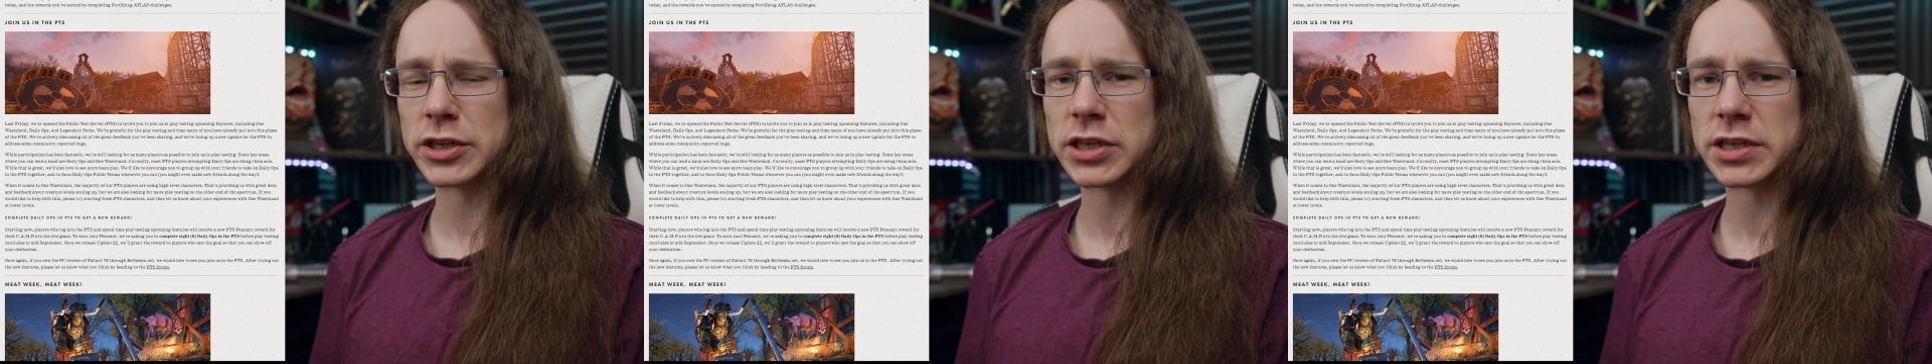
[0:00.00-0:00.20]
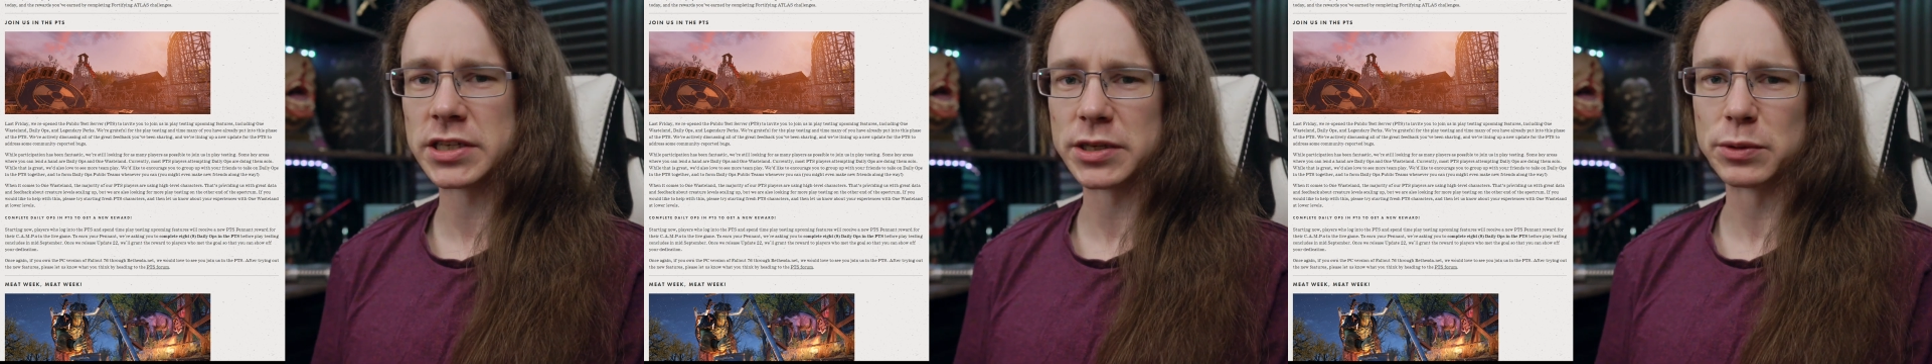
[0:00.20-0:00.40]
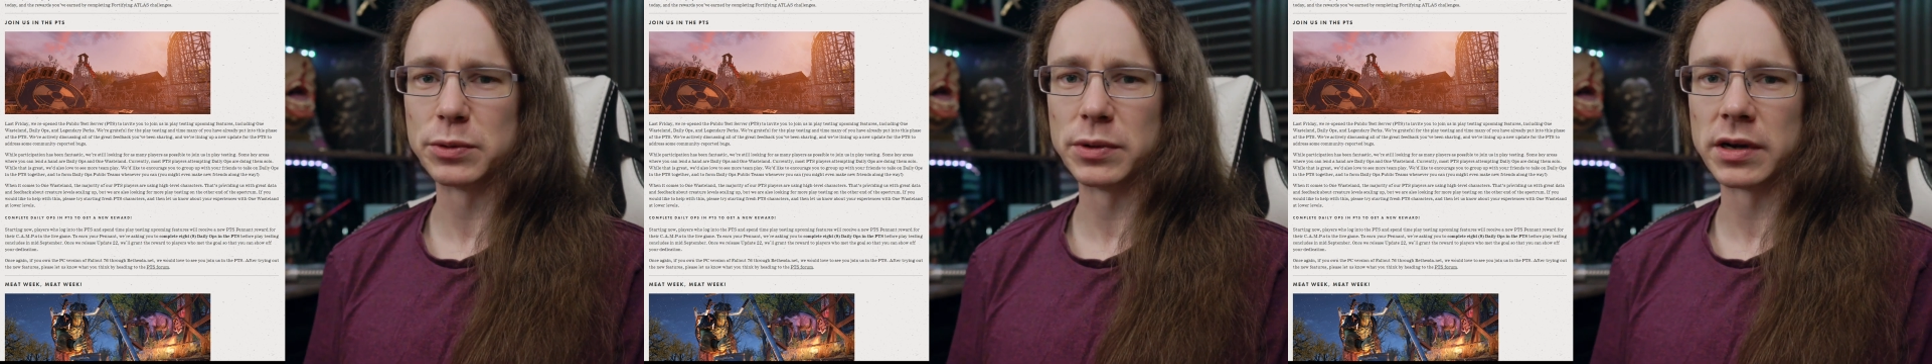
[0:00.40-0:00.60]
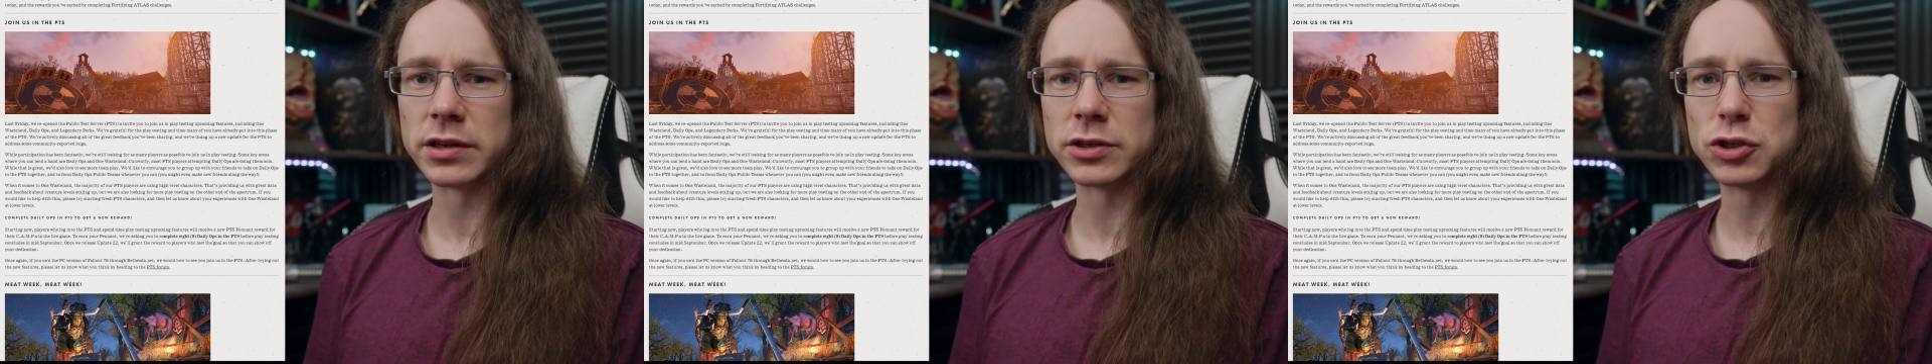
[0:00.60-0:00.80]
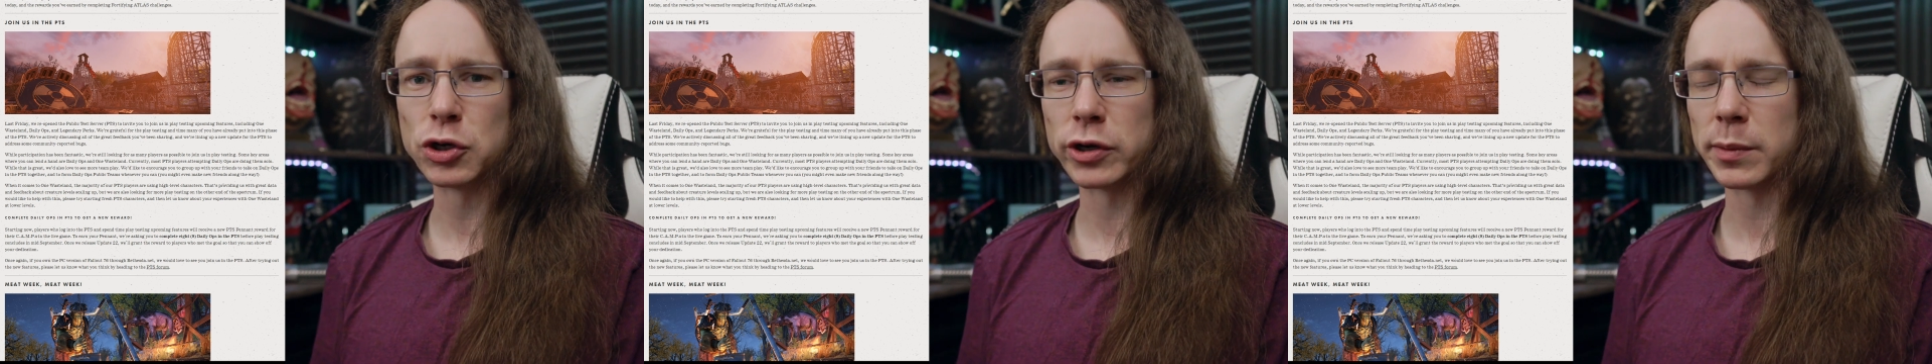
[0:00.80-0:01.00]
into
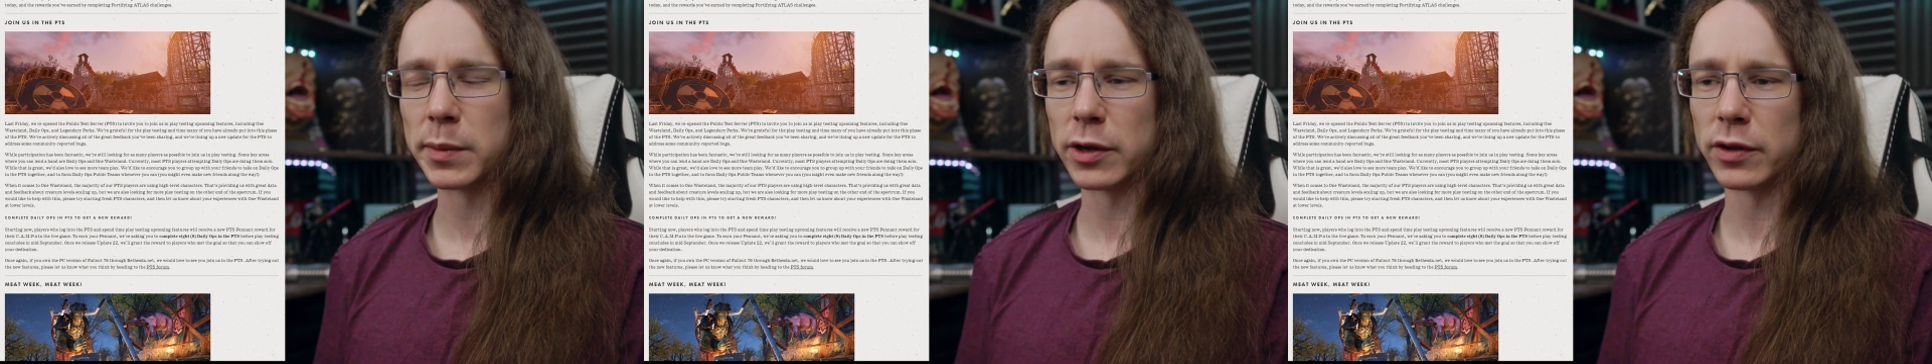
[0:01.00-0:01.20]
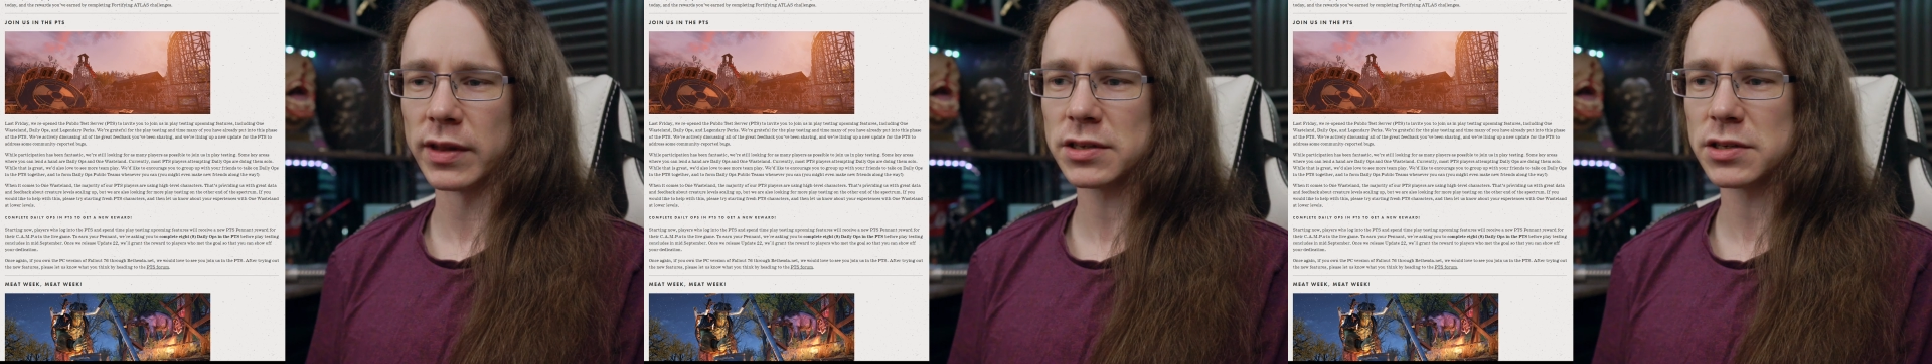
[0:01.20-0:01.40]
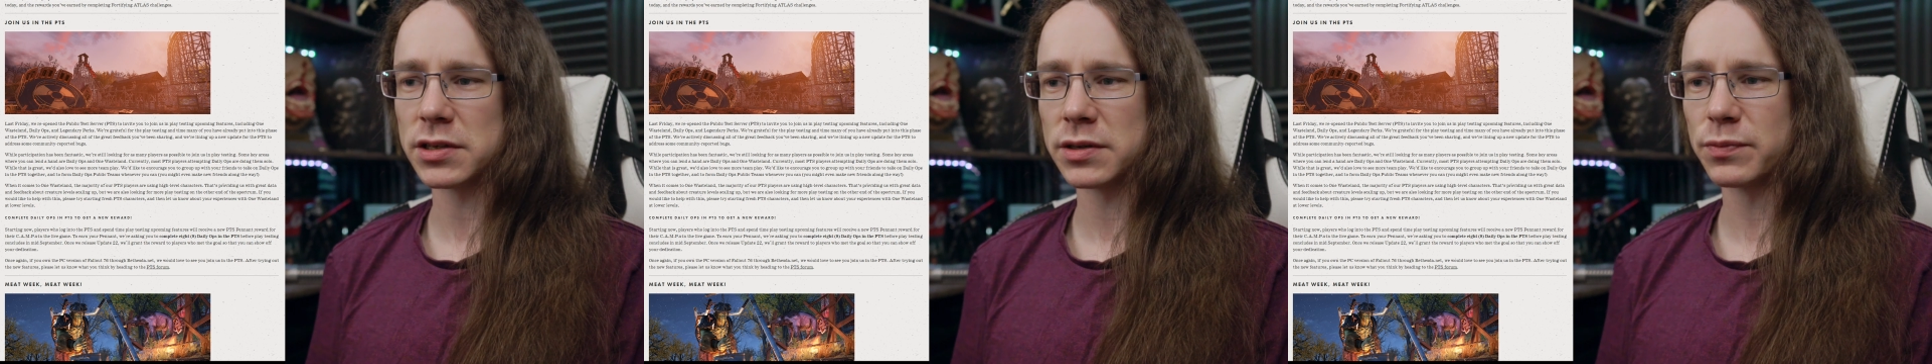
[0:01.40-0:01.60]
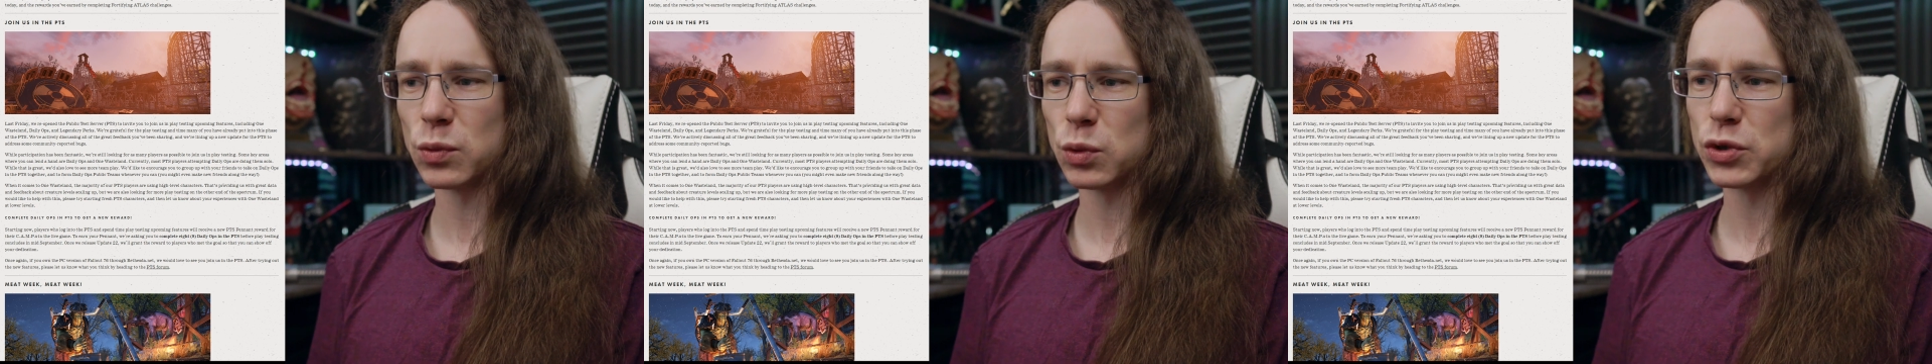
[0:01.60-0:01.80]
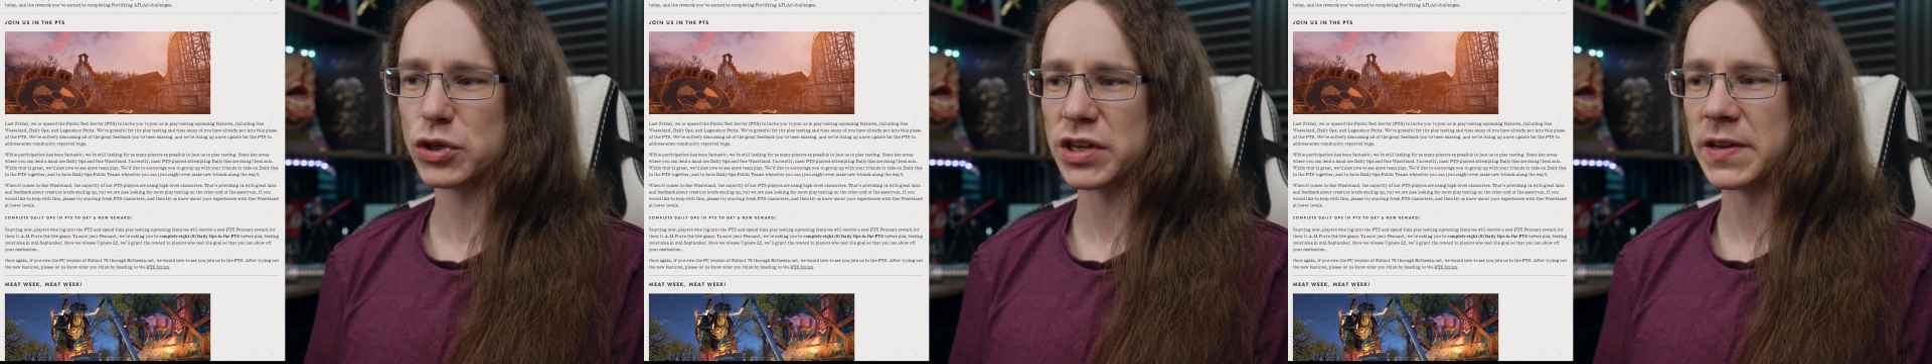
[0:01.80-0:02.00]
joining me on that, so
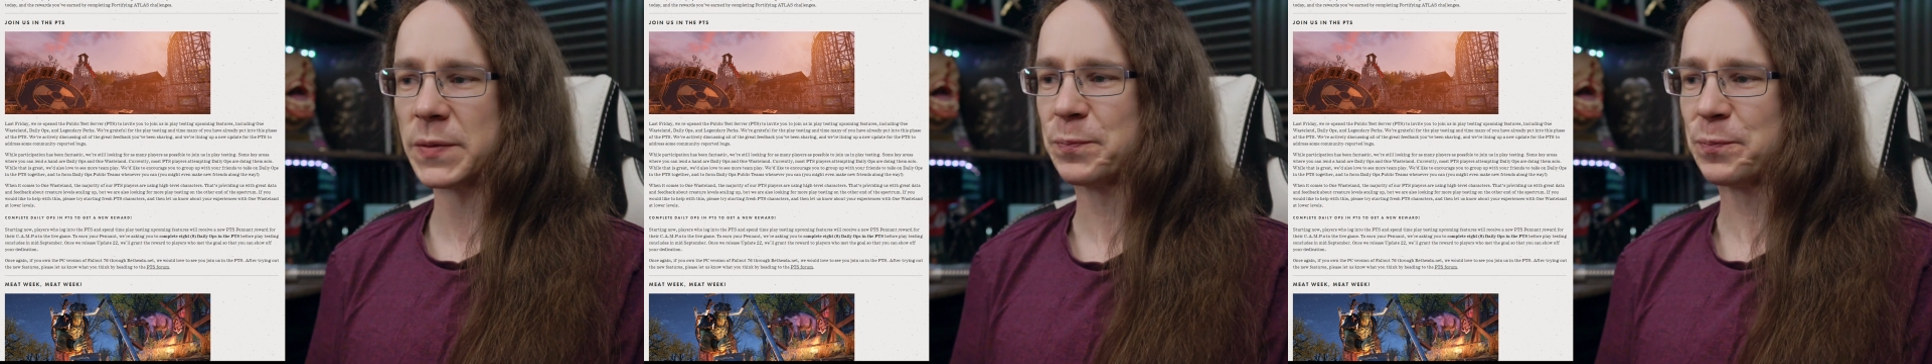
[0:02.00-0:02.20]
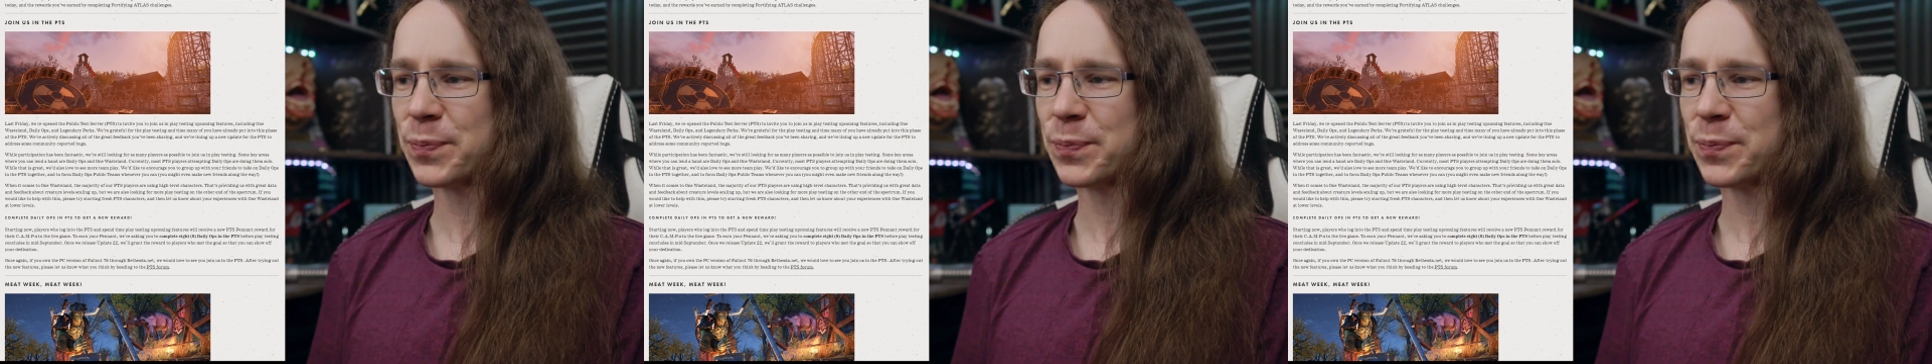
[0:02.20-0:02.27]
we'll see.